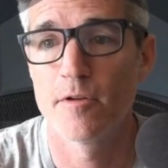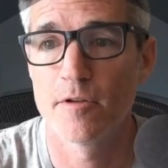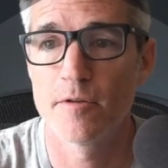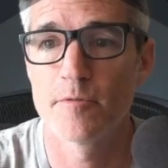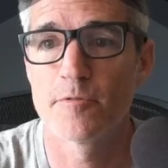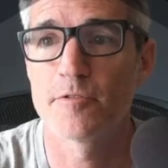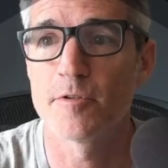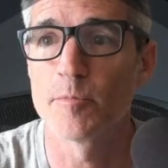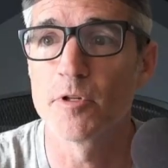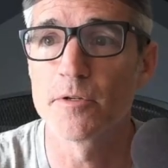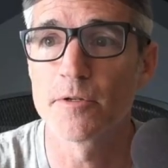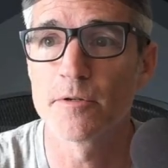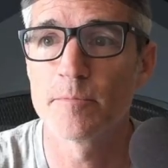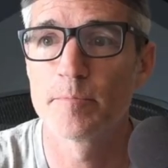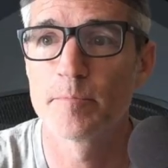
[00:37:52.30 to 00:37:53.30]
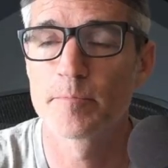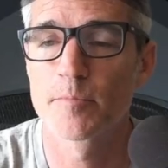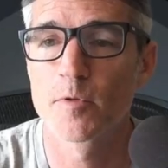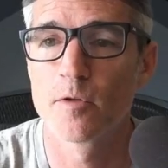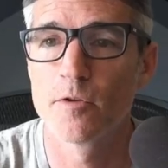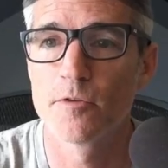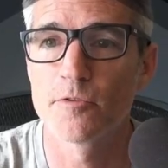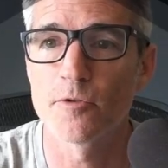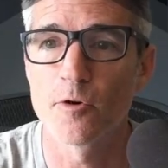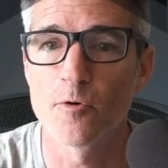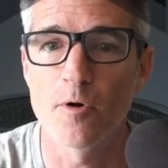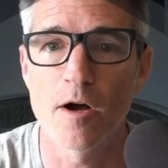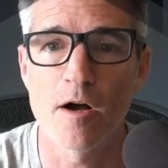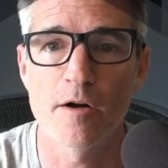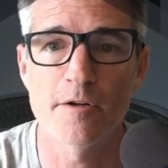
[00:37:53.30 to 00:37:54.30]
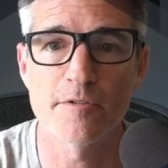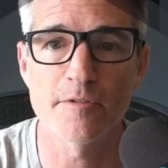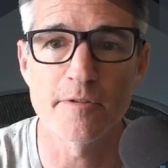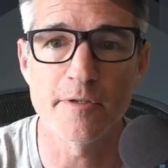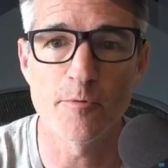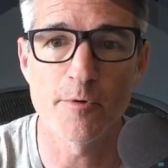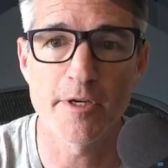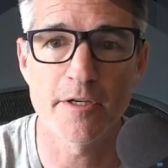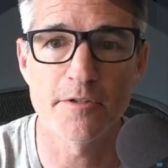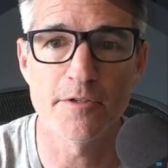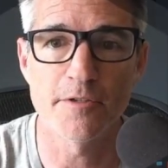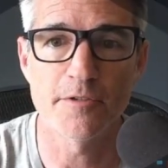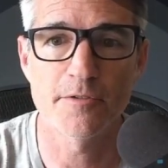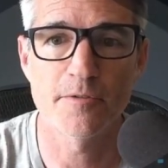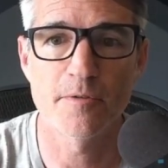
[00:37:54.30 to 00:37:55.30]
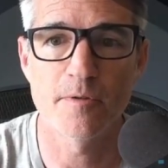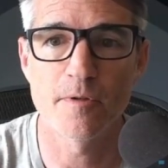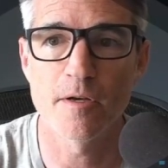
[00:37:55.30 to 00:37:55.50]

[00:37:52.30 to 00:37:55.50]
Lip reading: similar. So honestly, we could just,